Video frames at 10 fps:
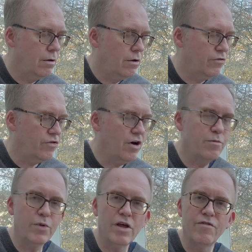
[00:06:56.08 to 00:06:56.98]
So
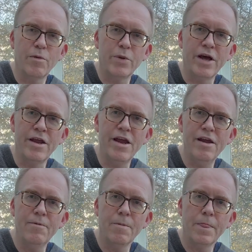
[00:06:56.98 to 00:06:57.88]
if I play an A,
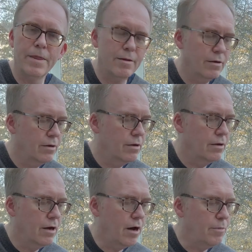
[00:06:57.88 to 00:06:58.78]

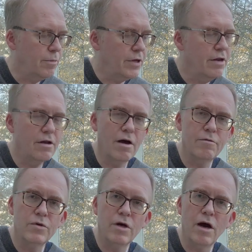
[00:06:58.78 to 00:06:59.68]
I'm playing
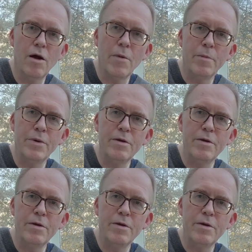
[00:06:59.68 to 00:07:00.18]
out my B